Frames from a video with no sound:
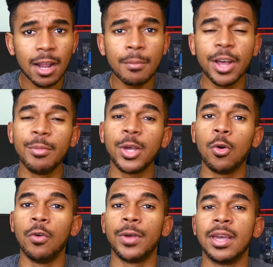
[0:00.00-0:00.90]
But it'll be
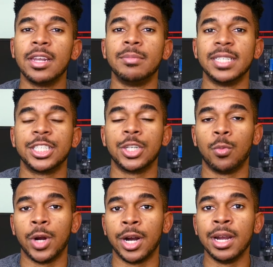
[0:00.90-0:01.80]
cool if we get in a position
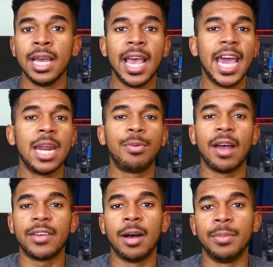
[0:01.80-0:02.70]
where any
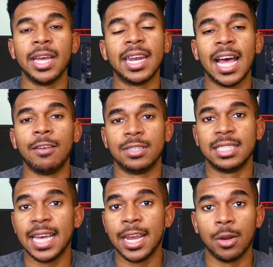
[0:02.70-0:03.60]
private company can now
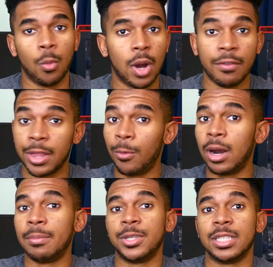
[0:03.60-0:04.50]
send whatever they
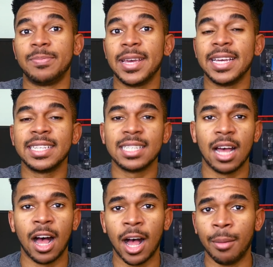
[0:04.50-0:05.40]
want up to space,
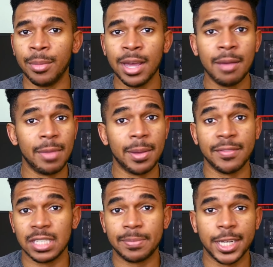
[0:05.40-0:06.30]
um, maybe
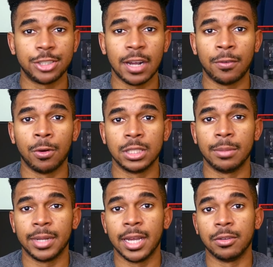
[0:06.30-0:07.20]
even space travel or
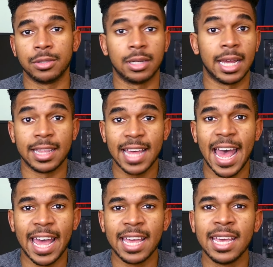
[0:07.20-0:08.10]
something else like
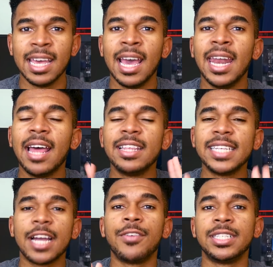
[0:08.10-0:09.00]
that. Now, the
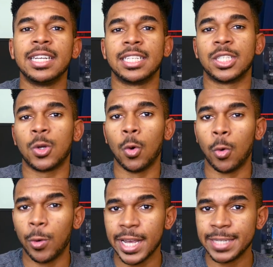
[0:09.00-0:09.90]
second reason this is
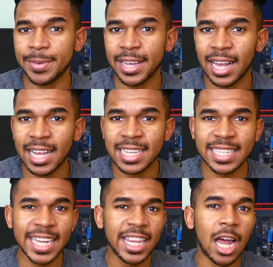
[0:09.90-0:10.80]
cool is
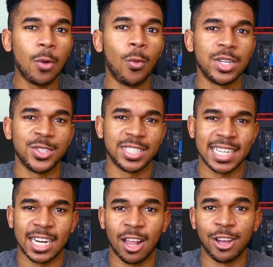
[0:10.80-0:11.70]
because Elon wants to use this
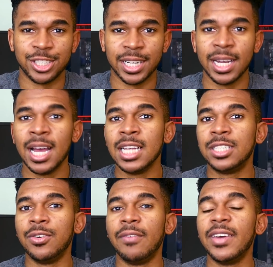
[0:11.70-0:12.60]
technology
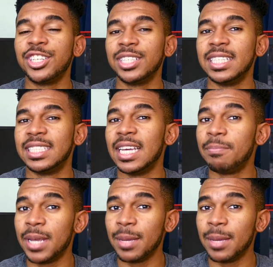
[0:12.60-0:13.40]
to eventually send